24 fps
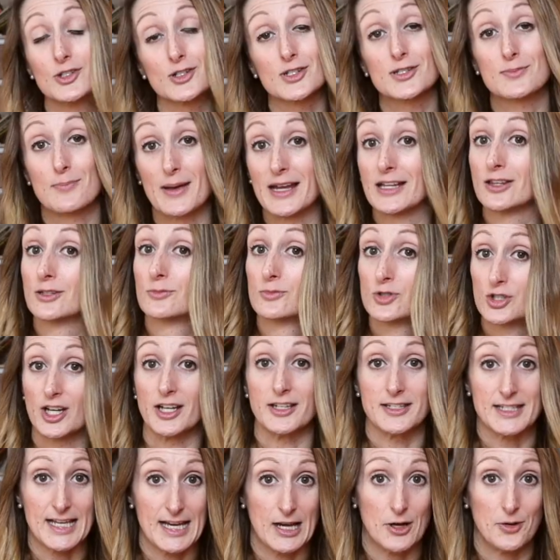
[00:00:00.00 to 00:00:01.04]
just make them
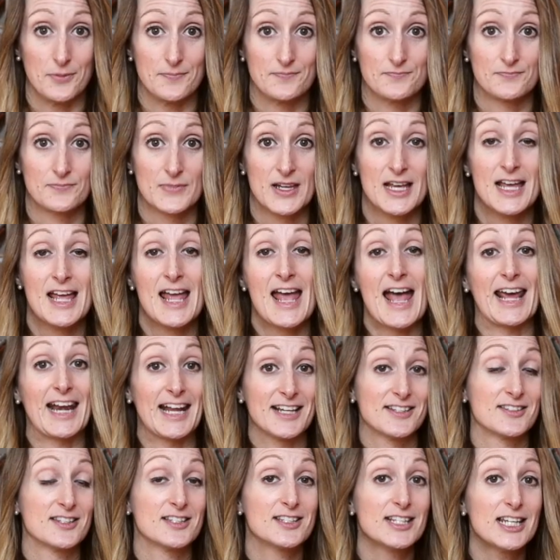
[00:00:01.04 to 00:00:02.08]
shut down. And
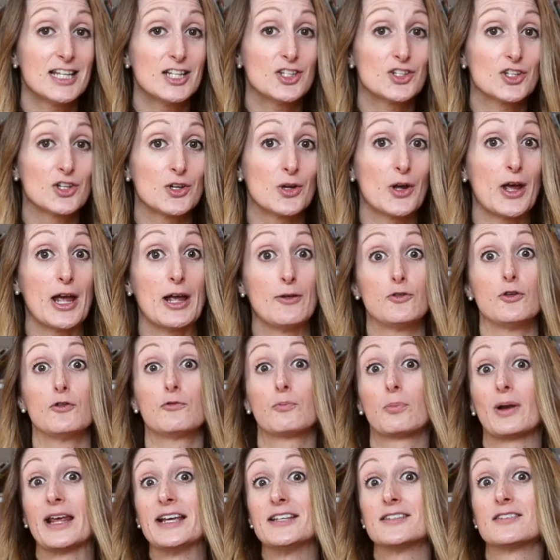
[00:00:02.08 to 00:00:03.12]
as the teacher, if
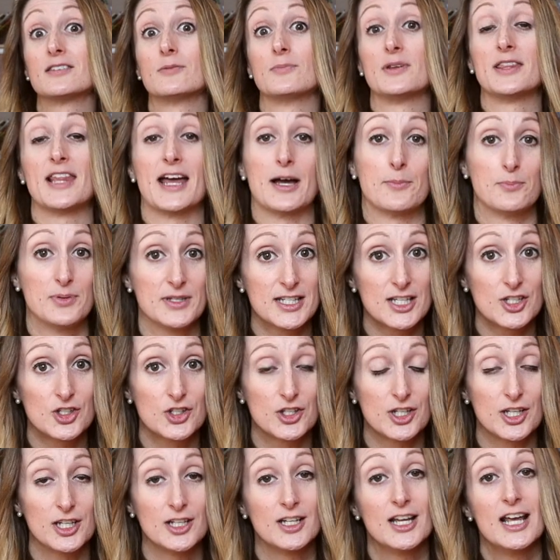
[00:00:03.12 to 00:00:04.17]
you've placed them in that
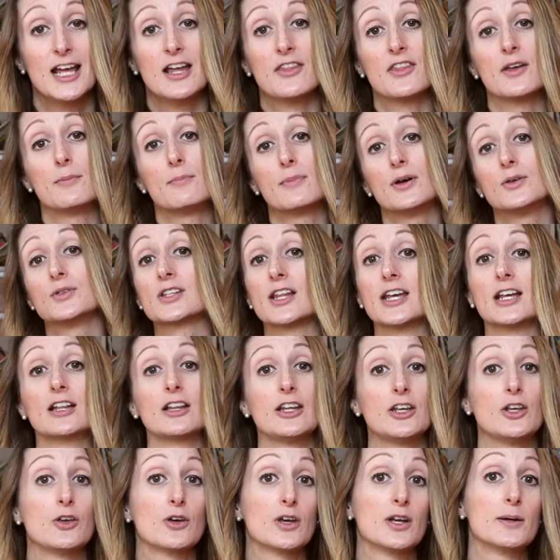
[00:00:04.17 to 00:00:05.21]
position, then most
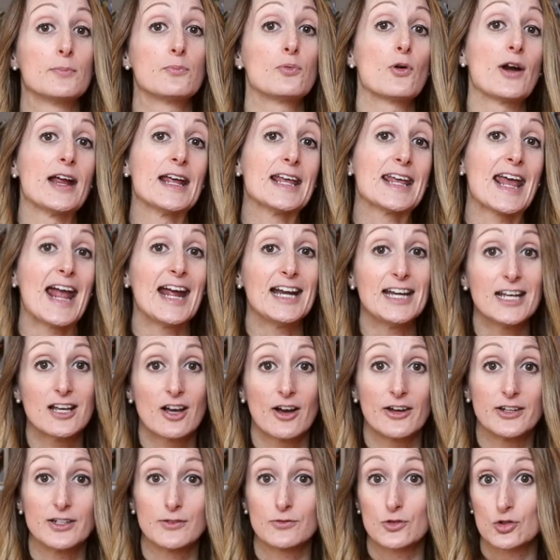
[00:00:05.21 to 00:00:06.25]
likely you're going to break any
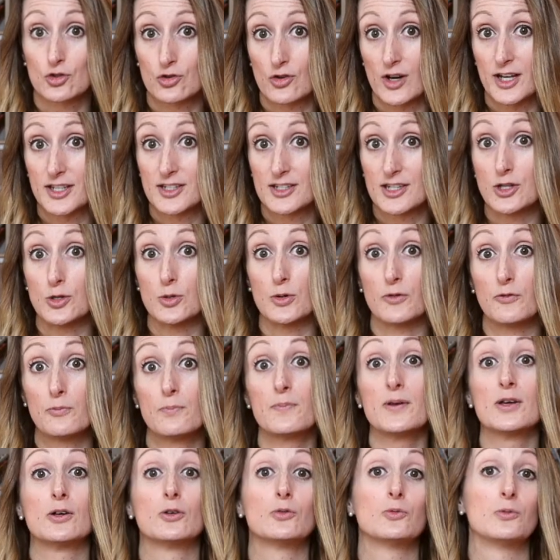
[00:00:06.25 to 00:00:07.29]
kind of trust that you
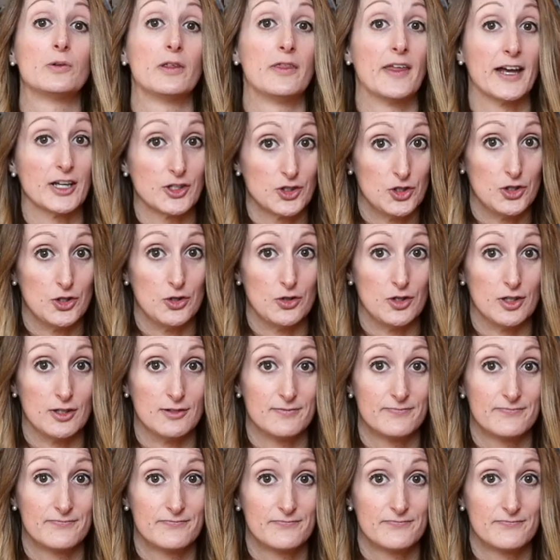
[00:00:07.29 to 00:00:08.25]
have built with that student.